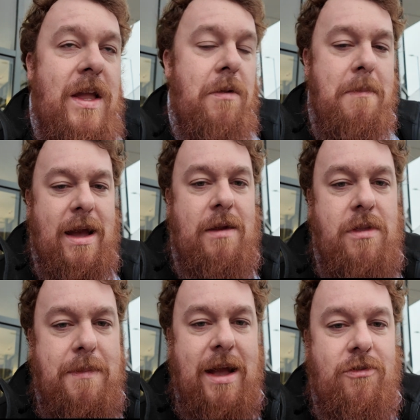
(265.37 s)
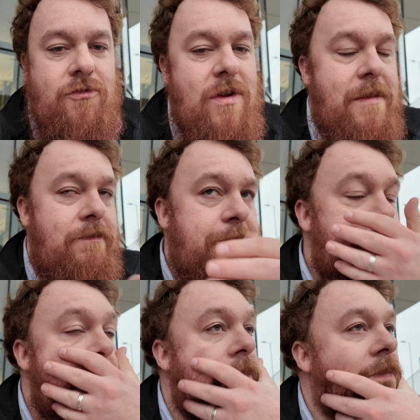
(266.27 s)
like the main strip,
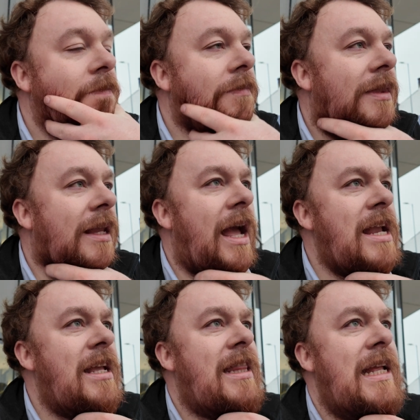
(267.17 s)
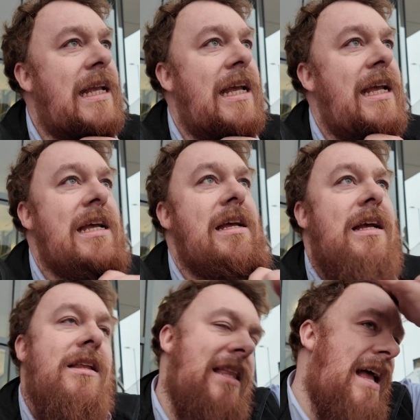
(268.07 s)
and you think
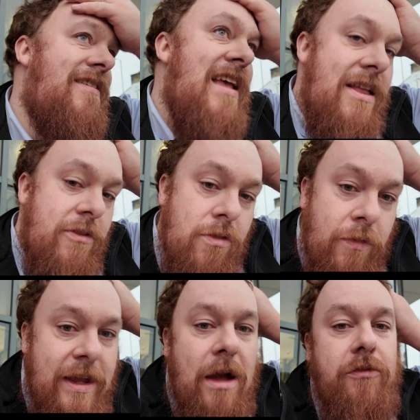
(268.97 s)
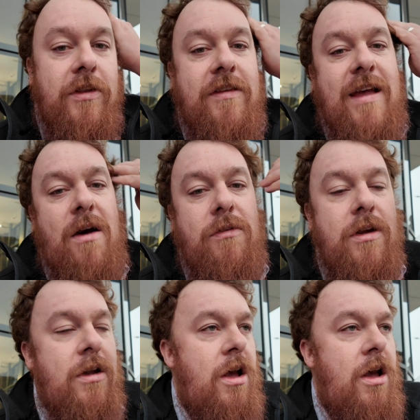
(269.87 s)
that's it, there's nothing else to the town.